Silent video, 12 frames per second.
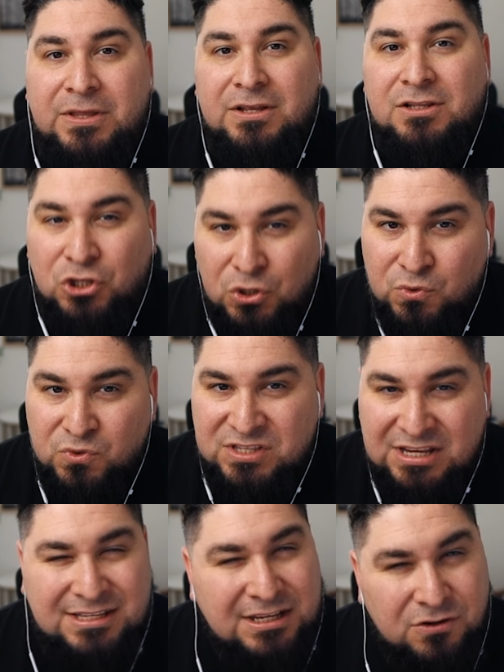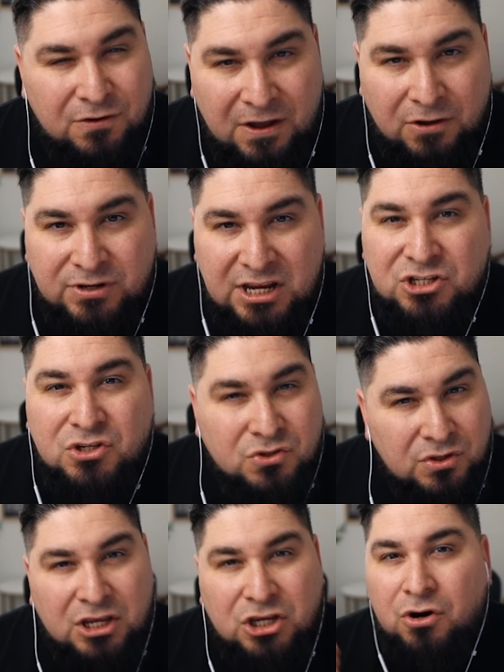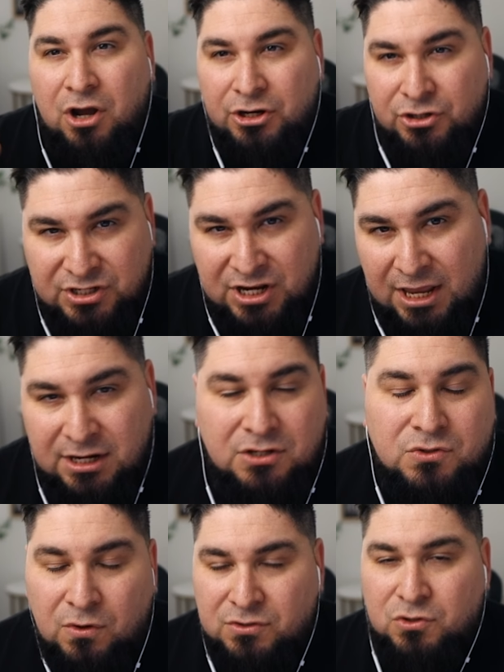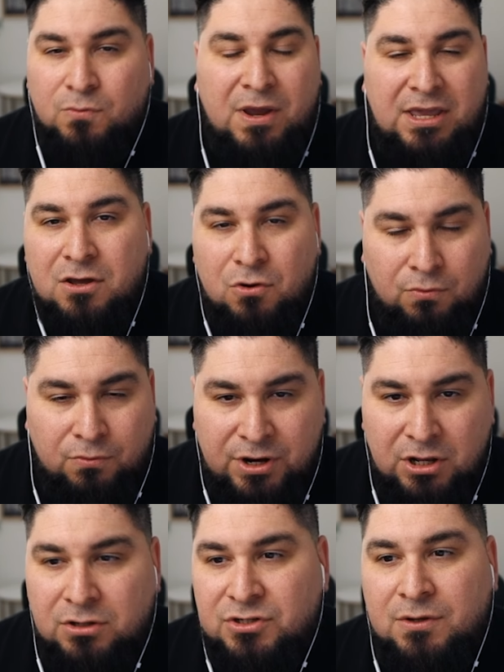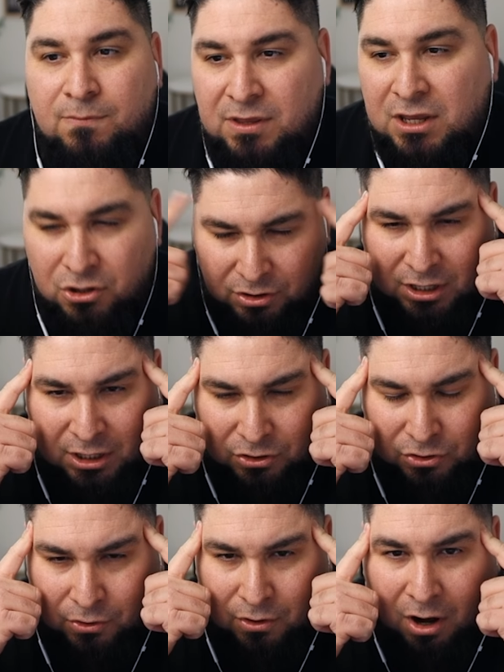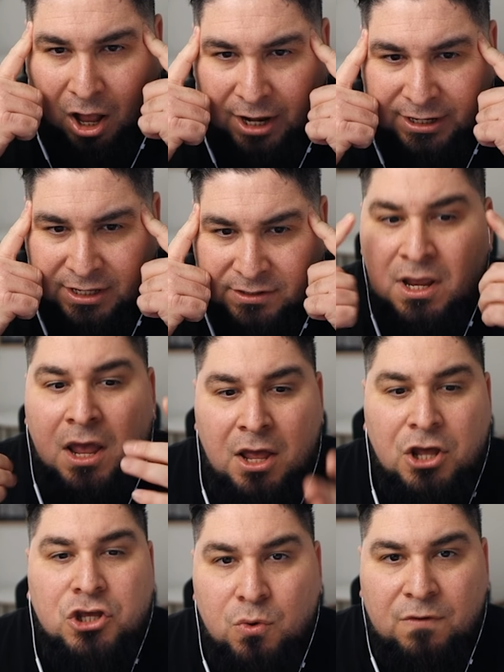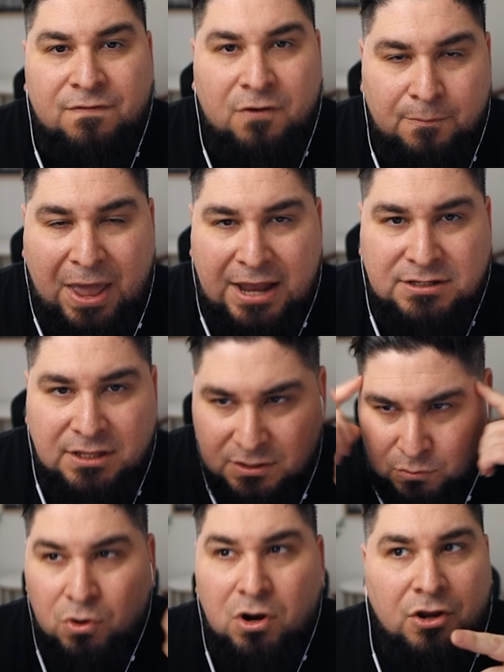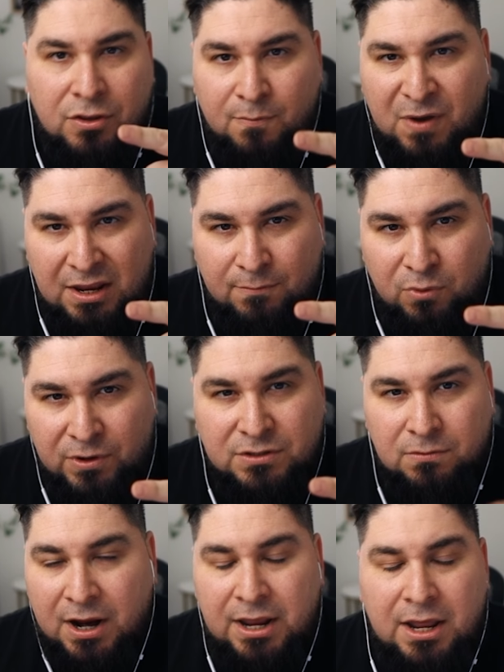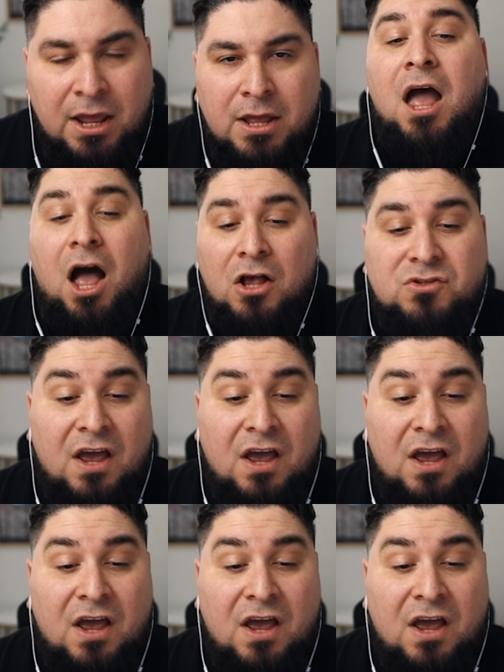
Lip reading: Use this as your foundation so that you're understanding. So as you're making a reel or something and you're thinking through your audience, you revert back to this. What are the pain points, right? I also